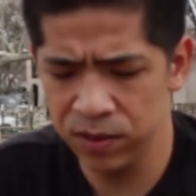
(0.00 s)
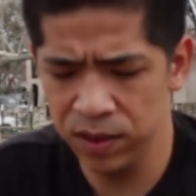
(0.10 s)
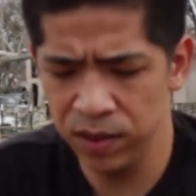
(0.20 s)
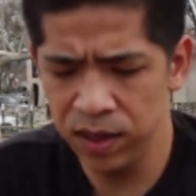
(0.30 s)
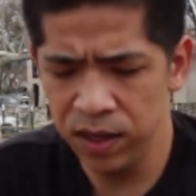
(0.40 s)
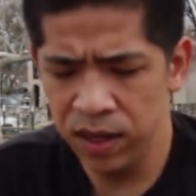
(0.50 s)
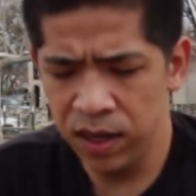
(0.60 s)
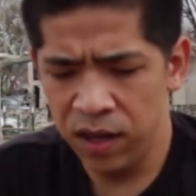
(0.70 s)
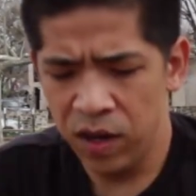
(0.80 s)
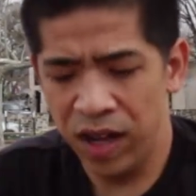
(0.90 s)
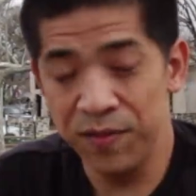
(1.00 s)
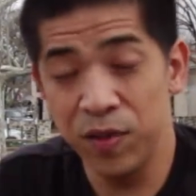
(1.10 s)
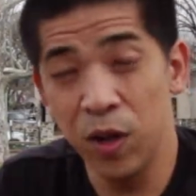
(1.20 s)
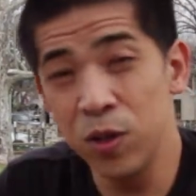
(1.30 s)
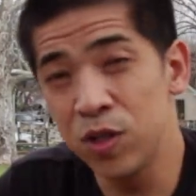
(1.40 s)
So
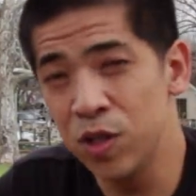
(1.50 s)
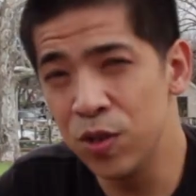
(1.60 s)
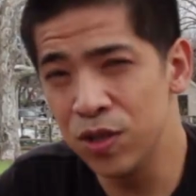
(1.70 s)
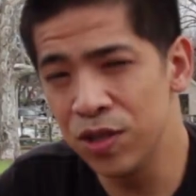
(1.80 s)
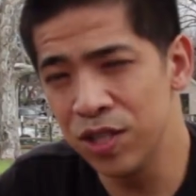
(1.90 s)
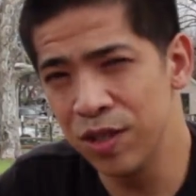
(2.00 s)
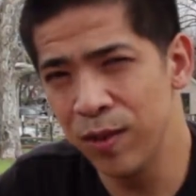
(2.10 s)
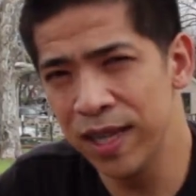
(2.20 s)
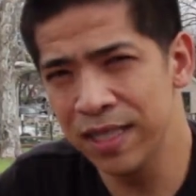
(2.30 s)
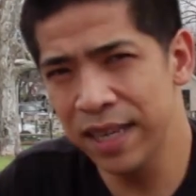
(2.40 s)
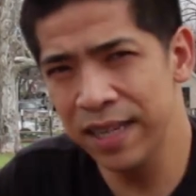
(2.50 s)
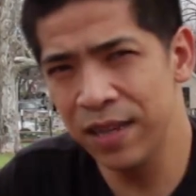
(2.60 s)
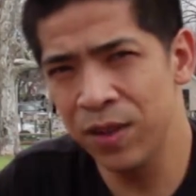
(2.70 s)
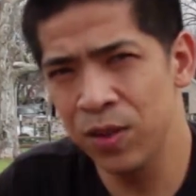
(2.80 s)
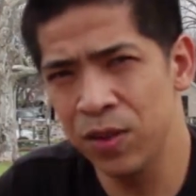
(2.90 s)
those usually waste like